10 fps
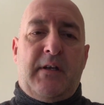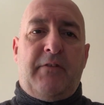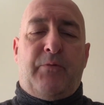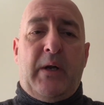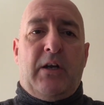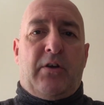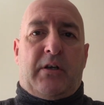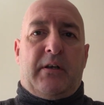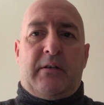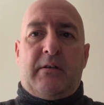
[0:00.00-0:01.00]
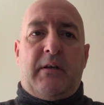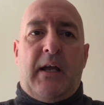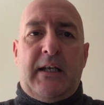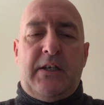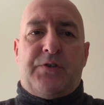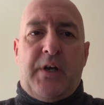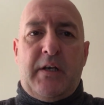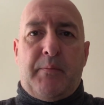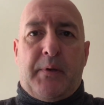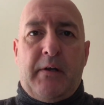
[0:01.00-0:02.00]
If we look at any
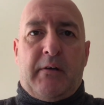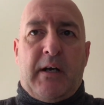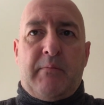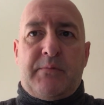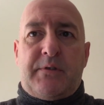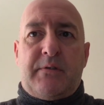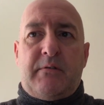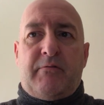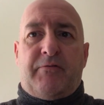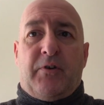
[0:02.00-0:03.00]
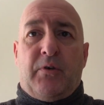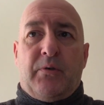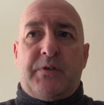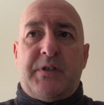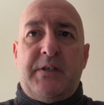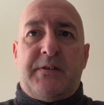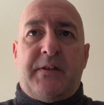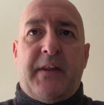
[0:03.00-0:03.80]
training programs for horses,